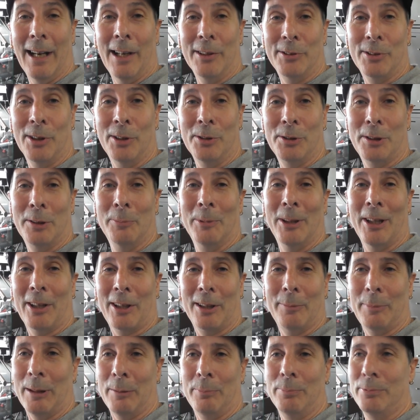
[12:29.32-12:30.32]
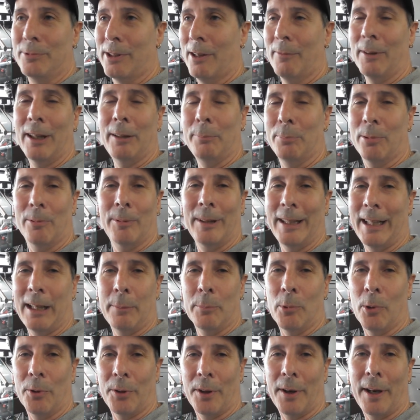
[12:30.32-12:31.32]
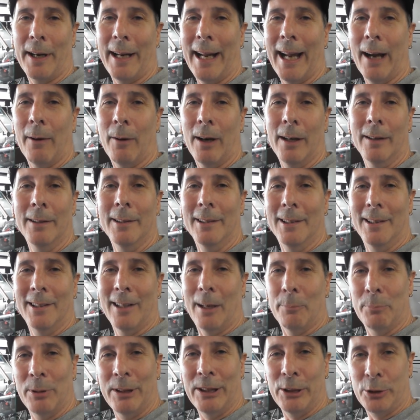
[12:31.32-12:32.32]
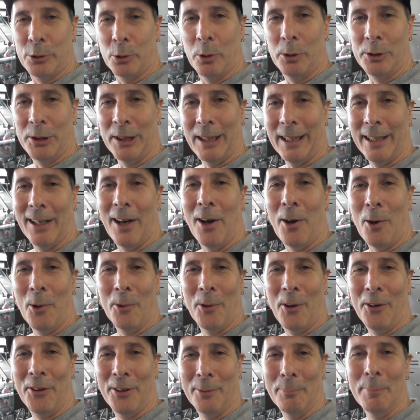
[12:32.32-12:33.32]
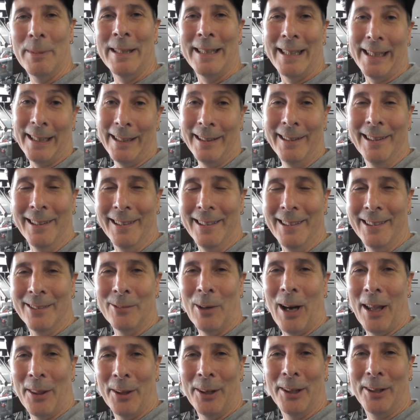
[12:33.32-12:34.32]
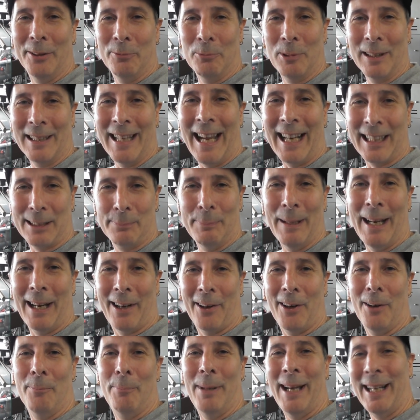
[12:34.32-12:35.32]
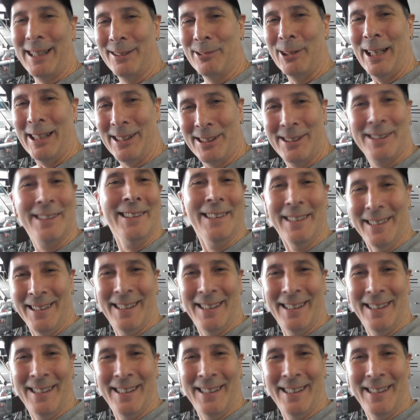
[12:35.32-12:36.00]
system. We're not going to be travelling probably any more than an hour. I'm pretty sure she can hold on to me rather than relax back on a backrest